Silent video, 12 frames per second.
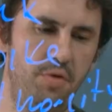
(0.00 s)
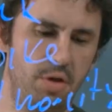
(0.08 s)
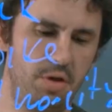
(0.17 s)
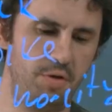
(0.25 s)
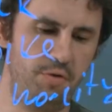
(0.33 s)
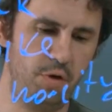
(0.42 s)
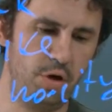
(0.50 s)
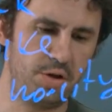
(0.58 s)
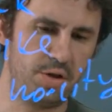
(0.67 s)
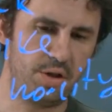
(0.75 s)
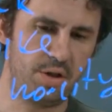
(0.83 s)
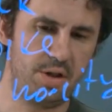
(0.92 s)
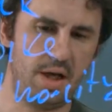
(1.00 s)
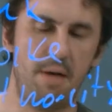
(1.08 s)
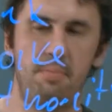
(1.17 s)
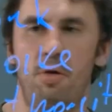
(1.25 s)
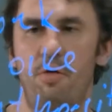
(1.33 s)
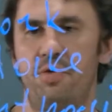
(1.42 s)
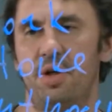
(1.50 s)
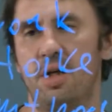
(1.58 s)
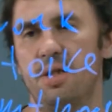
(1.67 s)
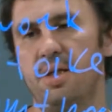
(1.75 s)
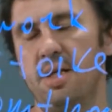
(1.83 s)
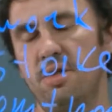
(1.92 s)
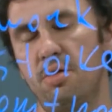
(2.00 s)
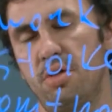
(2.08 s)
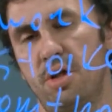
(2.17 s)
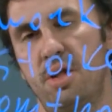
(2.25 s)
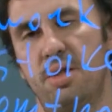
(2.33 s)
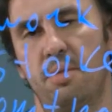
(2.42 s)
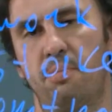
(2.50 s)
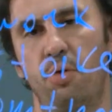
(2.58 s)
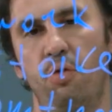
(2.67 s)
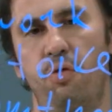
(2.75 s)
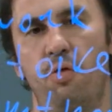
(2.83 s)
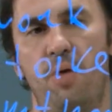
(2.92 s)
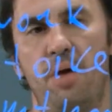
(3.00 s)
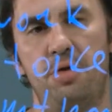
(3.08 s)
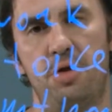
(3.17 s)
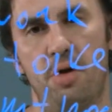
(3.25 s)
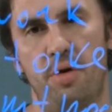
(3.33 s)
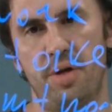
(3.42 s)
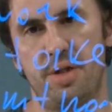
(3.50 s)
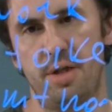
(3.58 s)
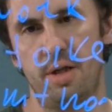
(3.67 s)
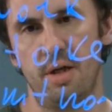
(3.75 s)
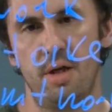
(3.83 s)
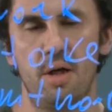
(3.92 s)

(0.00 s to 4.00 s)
The first type of the consensus is the proof of authority.